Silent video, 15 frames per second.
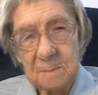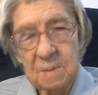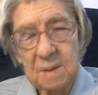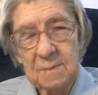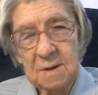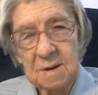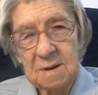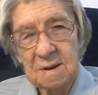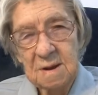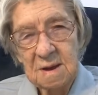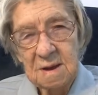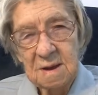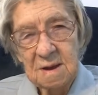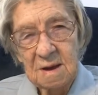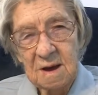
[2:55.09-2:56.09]
the women
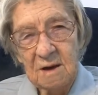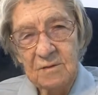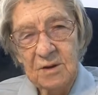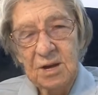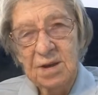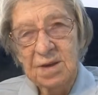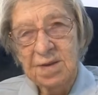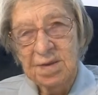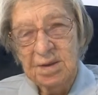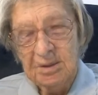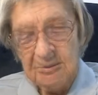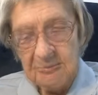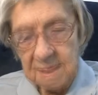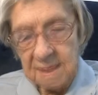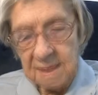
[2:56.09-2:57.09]
of earth.
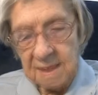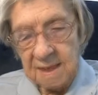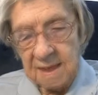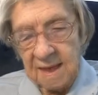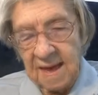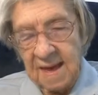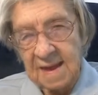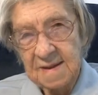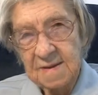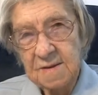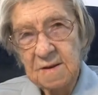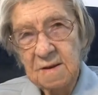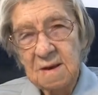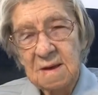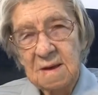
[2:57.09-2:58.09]

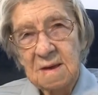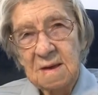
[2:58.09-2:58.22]
And